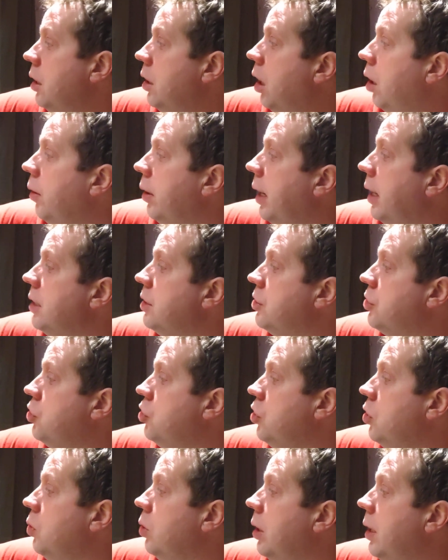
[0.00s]
Oh yeah, it's
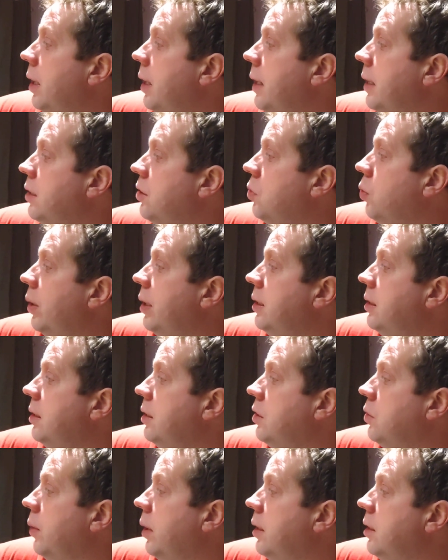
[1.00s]
July
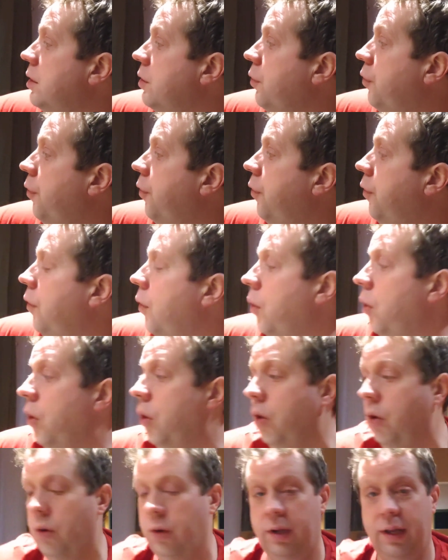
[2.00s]

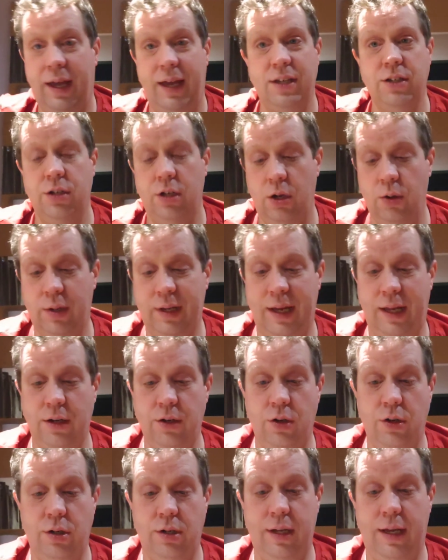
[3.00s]
2024. Okay, so no
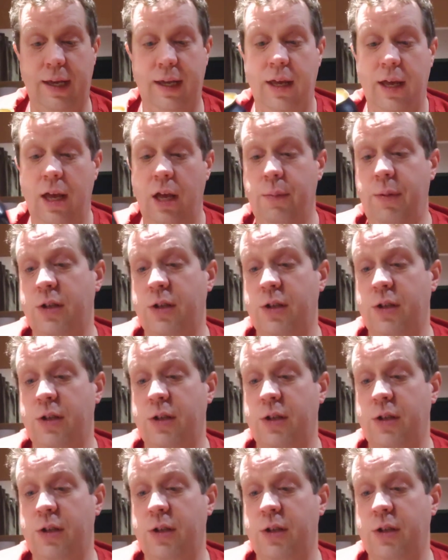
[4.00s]
canned on date.